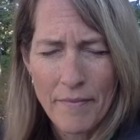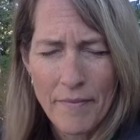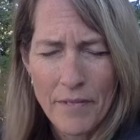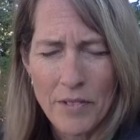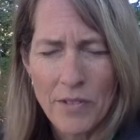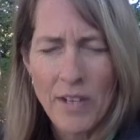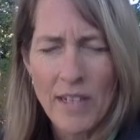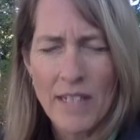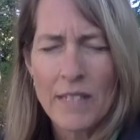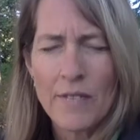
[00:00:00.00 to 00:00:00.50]

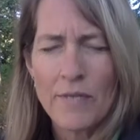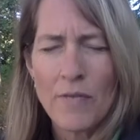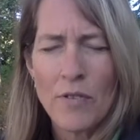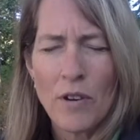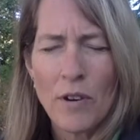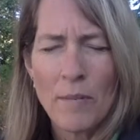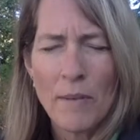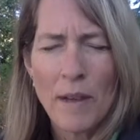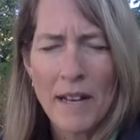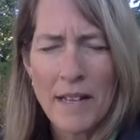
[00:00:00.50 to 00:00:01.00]

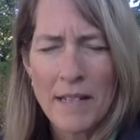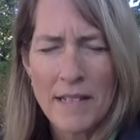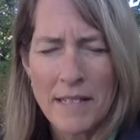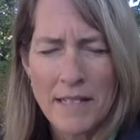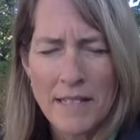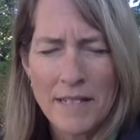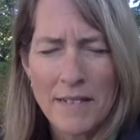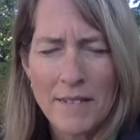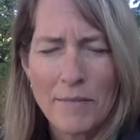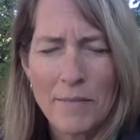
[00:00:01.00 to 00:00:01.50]
Transform
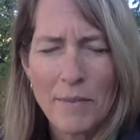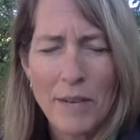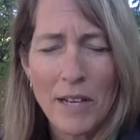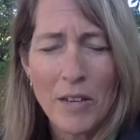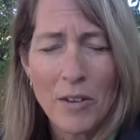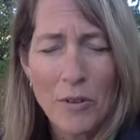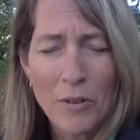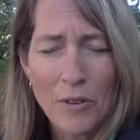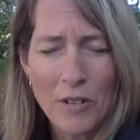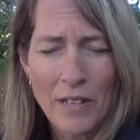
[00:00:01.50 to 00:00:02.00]
us by
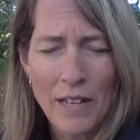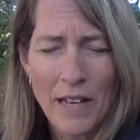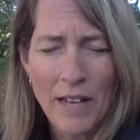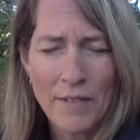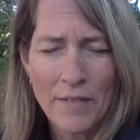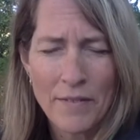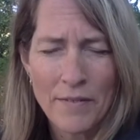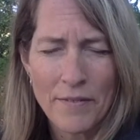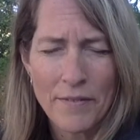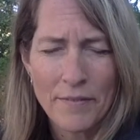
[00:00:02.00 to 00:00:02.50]
your
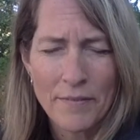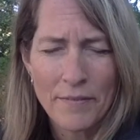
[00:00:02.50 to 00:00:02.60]
love.